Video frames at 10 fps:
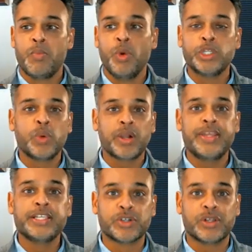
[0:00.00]
Which one of
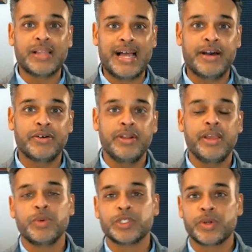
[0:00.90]
these are allowed
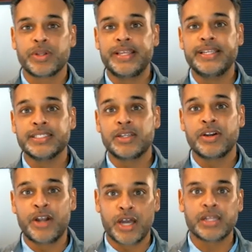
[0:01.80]
and which one of these
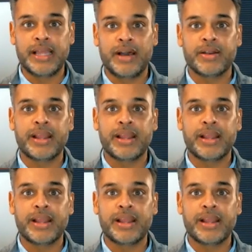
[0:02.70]
are not allowed?